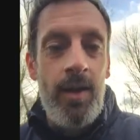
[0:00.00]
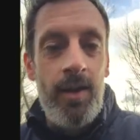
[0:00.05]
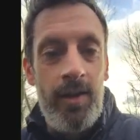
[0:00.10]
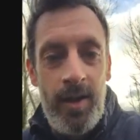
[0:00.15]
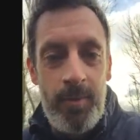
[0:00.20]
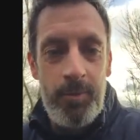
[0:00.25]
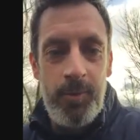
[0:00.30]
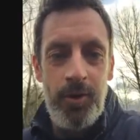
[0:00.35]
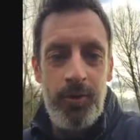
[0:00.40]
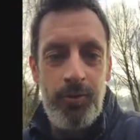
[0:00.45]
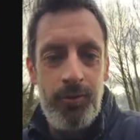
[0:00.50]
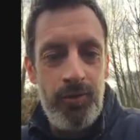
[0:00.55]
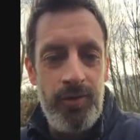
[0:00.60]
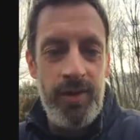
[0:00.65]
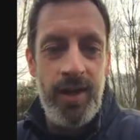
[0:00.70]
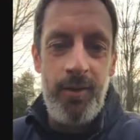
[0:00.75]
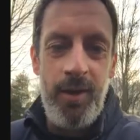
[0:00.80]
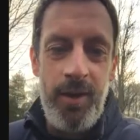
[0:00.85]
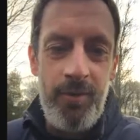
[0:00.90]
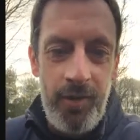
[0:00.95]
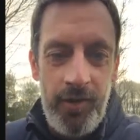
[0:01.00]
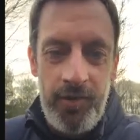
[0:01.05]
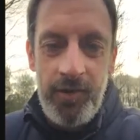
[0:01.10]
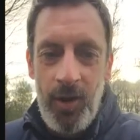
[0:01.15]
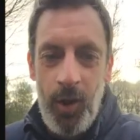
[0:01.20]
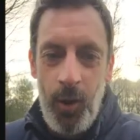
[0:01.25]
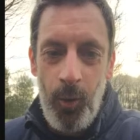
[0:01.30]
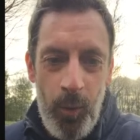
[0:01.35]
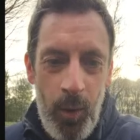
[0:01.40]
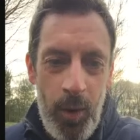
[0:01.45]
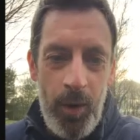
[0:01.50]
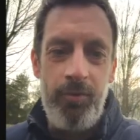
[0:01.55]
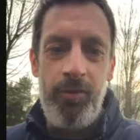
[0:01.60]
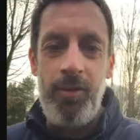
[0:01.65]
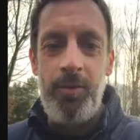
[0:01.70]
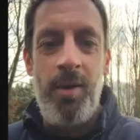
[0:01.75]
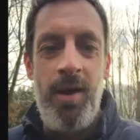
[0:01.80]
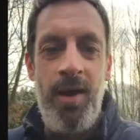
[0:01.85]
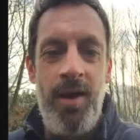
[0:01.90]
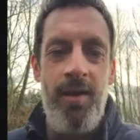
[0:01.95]
and I'm going to run down every single one
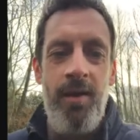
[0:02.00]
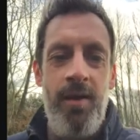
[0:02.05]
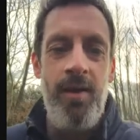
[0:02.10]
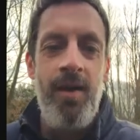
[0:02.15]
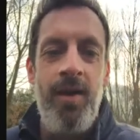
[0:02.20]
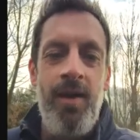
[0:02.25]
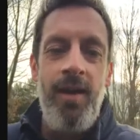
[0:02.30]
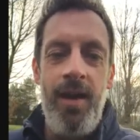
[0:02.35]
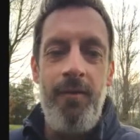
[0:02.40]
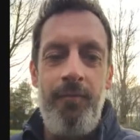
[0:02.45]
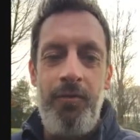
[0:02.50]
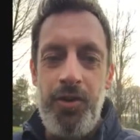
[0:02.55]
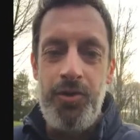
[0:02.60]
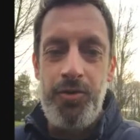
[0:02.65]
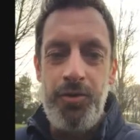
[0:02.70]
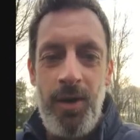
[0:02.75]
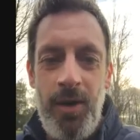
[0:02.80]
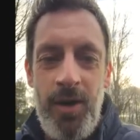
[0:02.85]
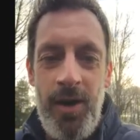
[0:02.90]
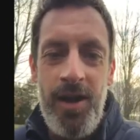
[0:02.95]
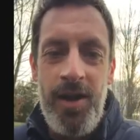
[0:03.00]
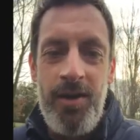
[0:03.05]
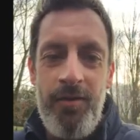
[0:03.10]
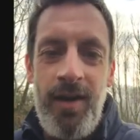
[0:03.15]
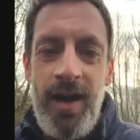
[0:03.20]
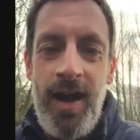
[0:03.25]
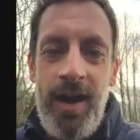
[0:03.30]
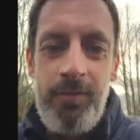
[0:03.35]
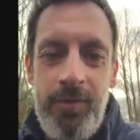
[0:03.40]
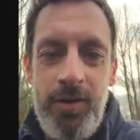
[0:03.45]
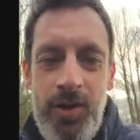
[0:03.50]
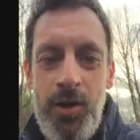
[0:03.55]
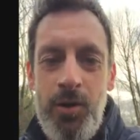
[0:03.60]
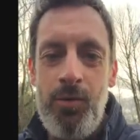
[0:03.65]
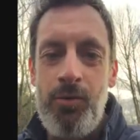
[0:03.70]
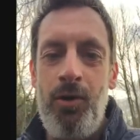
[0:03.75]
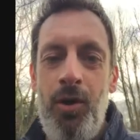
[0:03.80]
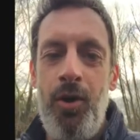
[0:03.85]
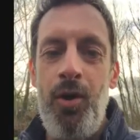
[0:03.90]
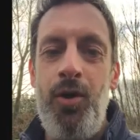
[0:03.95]
of them. Every drive,
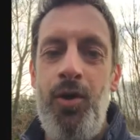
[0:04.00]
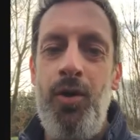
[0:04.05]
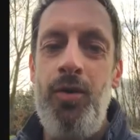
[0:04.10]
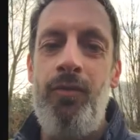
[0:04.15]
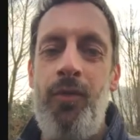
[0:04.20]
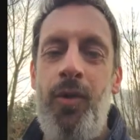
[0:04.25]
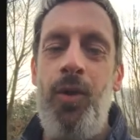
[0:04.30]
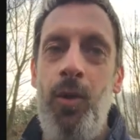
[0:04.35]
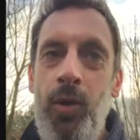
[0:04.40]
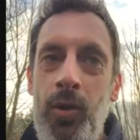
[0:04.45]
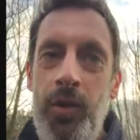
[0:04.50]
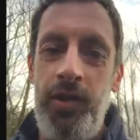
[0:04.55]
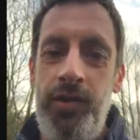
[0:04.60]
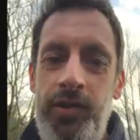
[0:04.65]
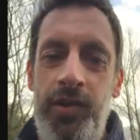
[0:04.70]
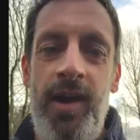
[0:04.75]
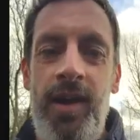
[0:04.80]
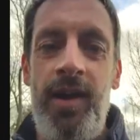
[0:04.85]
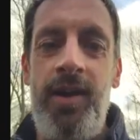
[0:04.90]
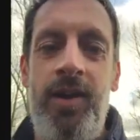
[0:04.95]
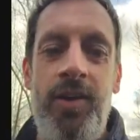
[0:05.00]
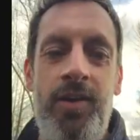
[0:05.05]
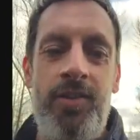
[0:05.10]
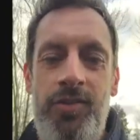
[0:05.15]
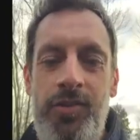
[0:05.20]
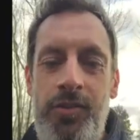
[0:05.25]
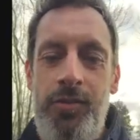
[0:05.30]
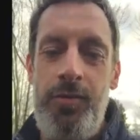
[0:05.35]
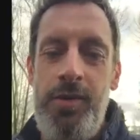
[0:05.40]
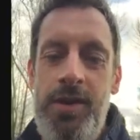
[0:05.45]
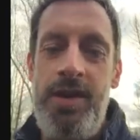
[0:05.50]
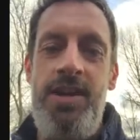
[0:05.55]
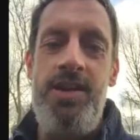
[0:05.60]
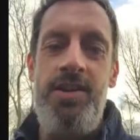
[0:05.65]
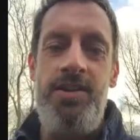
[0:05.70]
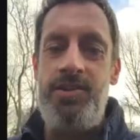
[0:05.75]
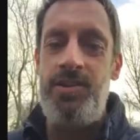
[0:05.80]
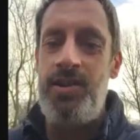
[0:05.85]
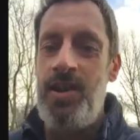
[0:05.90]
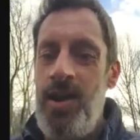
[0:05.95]
avenue, grove, cul-de-sac,
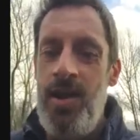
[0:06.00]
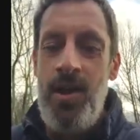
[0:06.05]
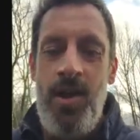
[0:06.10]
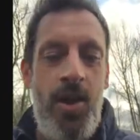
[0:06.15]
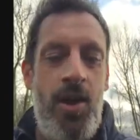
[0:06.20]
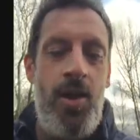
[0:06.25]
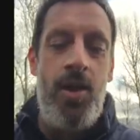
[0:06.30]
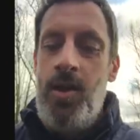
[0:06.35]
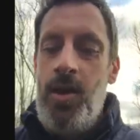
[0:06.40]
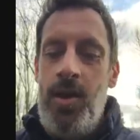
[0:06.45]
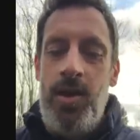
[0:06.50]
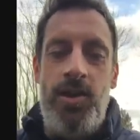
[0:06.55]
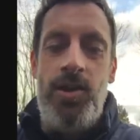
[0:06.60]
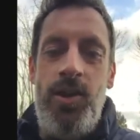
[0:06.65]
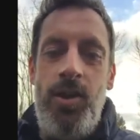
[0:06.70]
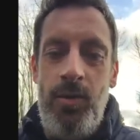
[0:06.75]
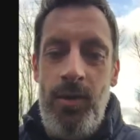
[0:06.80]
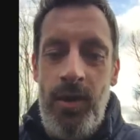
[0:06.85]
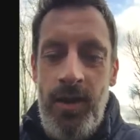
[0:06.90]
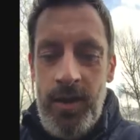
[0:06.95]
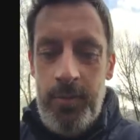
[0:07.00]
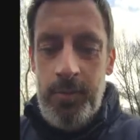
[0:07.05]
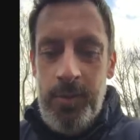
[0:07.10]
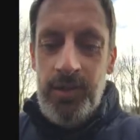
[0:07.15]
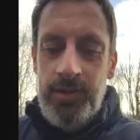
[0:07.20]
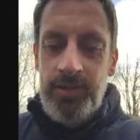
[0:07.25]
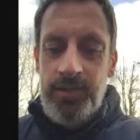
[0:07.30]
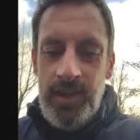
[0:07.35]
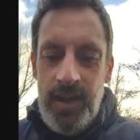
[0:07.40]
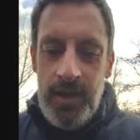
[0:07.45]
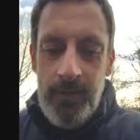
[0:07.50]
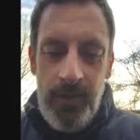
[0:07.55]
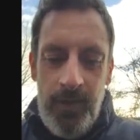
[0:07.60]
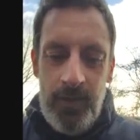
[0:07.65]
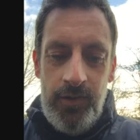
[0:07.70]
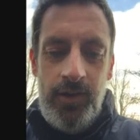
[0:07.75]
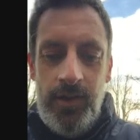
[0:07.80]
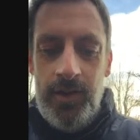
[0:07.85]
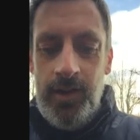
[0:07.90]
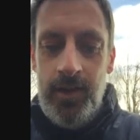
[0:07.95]
street, you name it. If
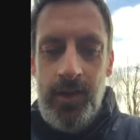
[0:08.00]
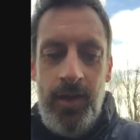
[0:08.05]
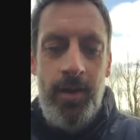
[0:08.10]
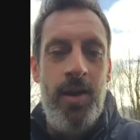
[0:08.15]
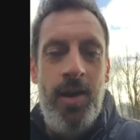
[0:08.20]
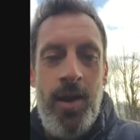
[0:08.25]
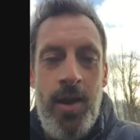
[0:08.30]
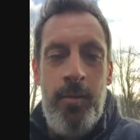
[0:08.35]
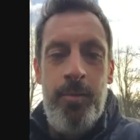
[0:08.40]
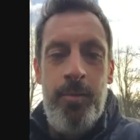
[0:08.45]
it's a